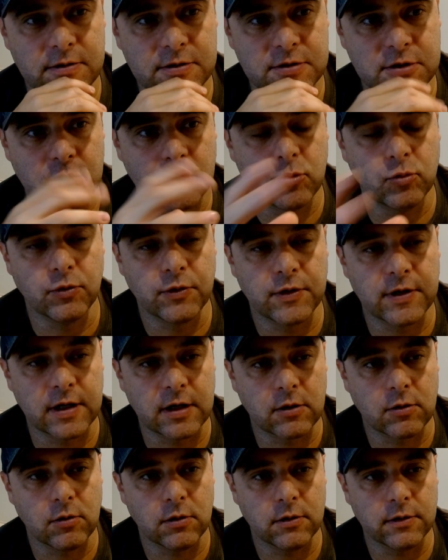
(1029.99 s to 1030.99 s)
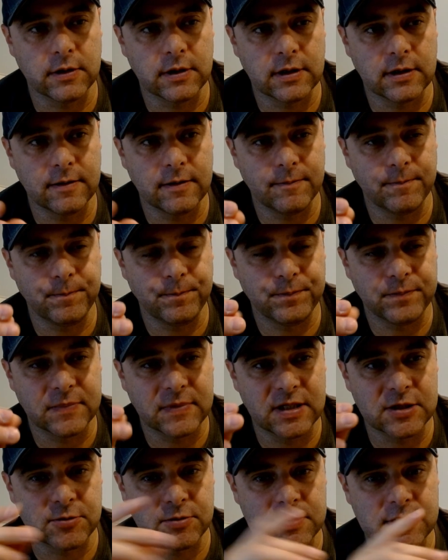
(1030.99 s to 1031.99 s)
There's a cool thing called,
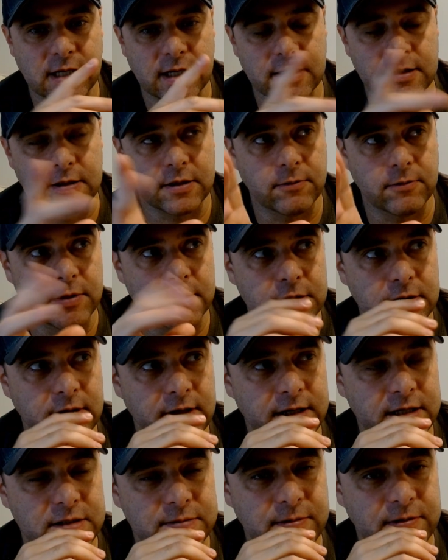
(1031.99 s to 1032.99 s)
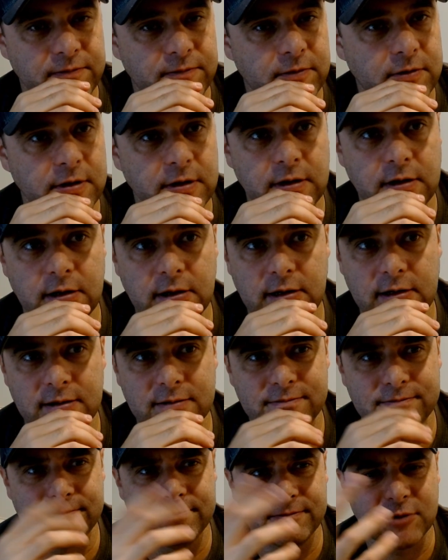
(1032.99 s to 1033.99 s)
this was not in the original, I asked my friend,
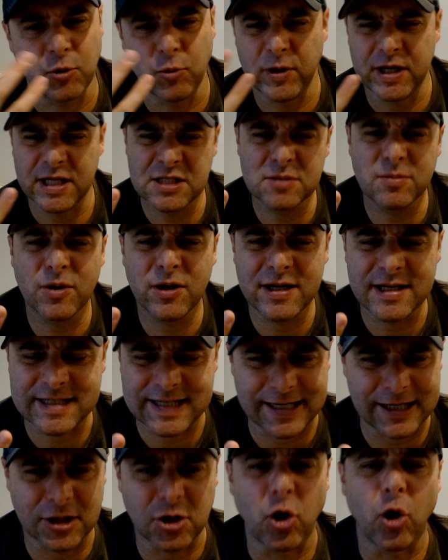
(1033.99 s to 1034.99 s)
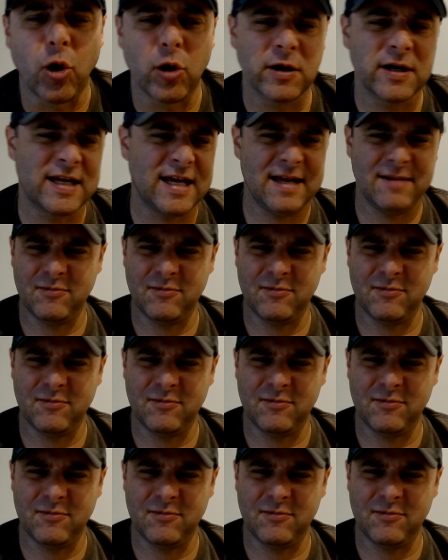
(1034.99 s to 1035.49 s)
Queen's Blood. It's like a card